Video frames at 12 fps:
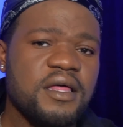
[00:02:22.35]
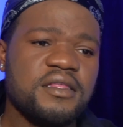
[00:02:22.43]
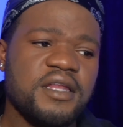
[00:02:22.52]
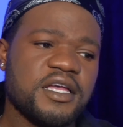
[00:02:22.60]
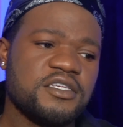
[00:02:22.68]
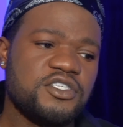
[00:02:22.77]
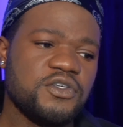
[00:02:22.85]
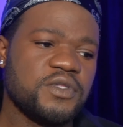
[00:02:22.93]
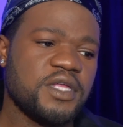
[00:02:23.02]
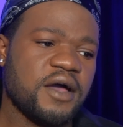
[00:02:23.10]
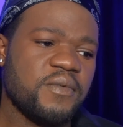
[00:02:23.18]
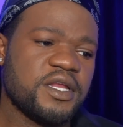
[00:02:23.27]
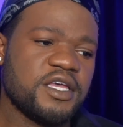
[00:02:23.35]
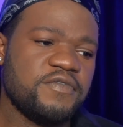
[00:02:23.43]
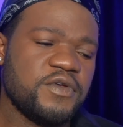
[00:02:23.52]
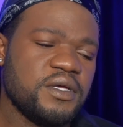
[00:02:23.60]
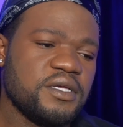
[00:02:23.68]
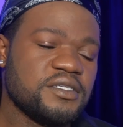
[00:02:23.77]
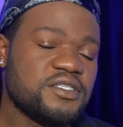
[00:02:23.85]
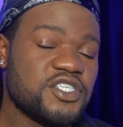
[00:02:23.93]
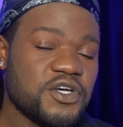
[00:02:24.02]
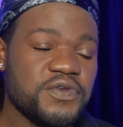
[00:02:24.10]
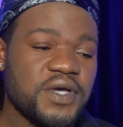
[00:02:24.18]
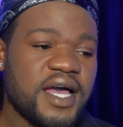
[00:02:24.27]
The next shoe that I want to
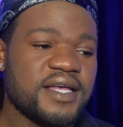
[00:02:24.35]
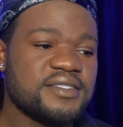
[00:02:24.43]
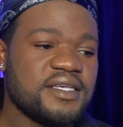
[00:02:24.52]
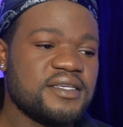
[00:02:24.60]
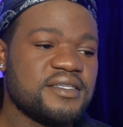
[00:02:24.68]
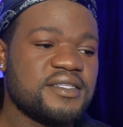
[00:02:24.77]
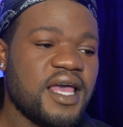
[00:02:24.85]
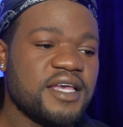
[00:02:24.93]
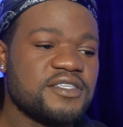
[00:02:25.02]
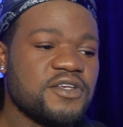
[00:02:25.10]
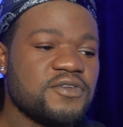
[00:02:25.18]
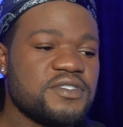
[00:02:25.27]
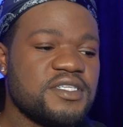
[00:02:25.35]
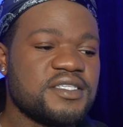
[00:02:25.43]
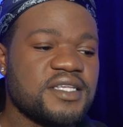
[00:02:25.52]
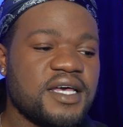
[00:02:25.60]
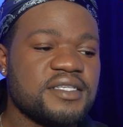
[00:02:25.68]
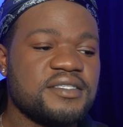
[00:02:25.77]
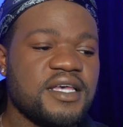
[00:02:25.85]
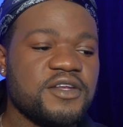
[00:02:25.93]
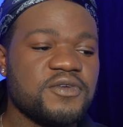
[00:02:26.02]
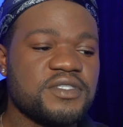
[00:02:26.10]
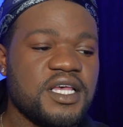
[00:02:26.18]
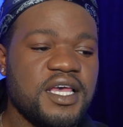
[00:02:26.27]
show you guys is the ASOS Design
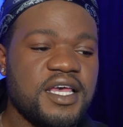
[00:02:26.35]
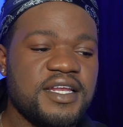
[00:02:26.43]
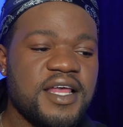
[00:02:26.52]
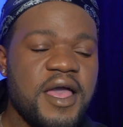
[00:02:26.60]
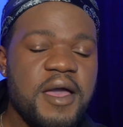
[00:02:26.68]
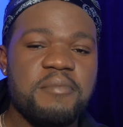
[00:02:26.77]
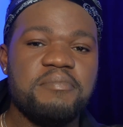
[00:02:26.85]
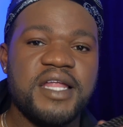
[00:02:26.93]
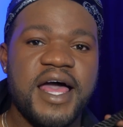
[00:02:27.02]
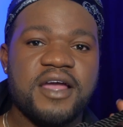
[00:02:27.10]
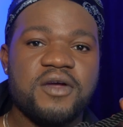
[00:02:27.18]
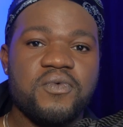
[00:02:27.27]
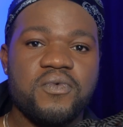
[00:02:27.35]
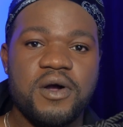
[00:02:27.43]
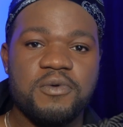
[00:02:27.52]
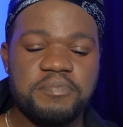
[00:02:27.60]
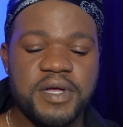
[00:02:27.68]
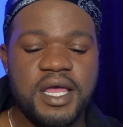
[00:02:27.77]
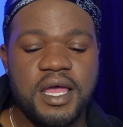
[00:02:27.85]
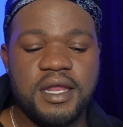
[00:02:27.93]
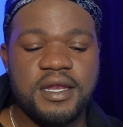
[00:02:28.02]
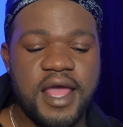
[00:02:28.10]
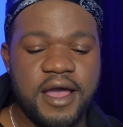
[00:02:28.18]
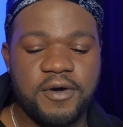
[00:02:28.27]
Sandals in Black Rope.
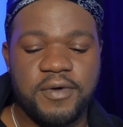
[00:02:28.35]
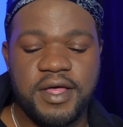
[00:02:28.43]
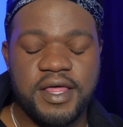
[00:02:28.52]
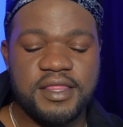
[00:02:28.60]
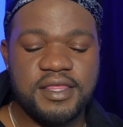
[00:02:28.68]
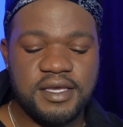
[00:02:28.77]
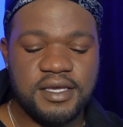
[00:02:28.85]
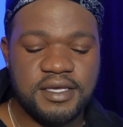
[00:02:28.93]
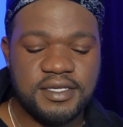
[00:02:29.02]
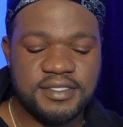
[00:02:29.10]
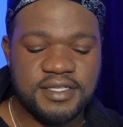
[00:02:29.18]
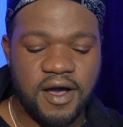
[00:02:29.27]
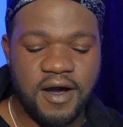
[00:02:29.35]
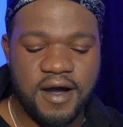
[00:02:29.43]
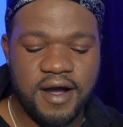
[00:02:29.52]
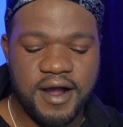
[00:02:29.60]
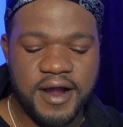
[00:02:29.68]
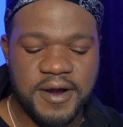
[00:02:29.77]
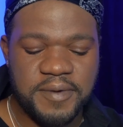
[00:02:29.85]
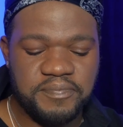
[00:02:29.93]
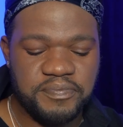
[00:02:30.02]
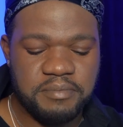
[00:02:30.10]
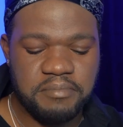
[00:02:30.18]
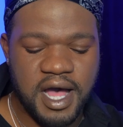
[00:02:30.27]
Now, these are
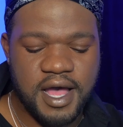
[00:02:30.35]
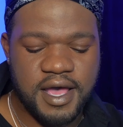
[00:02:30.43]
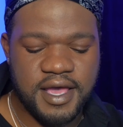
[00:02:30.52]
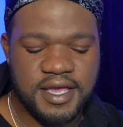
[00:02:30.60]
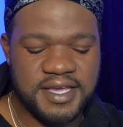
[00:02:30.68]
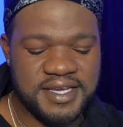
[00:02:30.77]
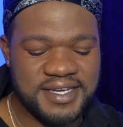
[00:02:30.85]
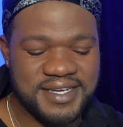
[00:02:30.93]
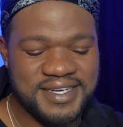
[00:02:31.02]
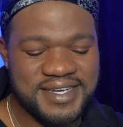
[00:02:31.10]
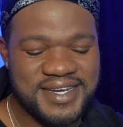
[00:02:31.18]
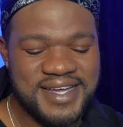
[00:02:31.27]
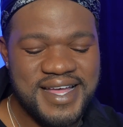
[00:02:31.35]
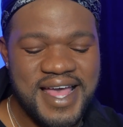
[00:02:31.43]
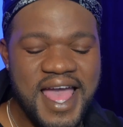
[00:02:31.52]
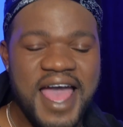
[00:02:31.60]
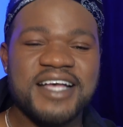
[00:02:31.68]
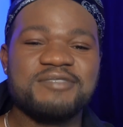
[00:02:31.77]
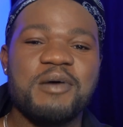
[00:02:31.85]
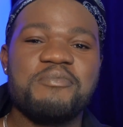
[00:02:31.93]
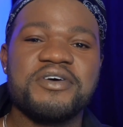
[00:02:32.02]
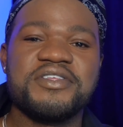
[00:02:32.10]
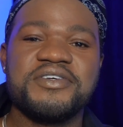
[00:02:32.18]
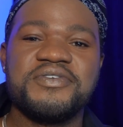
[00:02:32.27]
my... as my
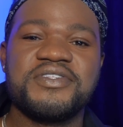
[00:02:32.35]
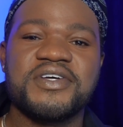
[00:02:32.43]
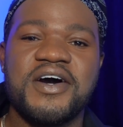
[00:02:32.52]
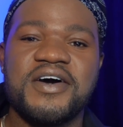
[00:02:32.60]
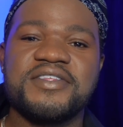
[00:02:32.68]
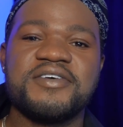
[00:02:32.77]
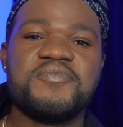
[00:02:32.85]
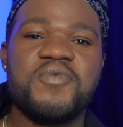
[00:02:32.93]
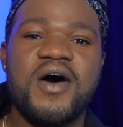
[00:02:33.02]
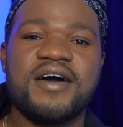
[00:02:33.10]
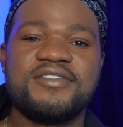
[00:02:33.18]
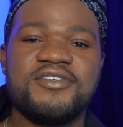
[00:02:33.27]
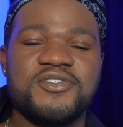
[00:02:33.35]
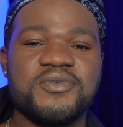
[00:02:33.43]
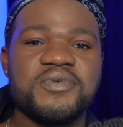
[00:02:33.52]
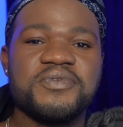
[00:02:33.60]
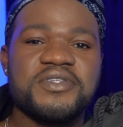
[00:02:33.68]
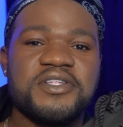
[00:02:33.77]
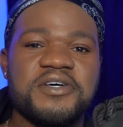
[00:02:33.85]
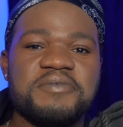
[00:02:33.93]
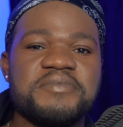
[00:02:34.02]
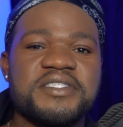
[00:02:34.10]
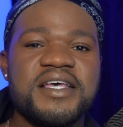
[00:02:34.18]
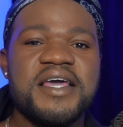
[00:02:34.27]
brother used to call them, walk to
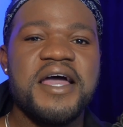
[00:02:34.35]
Jerusalems.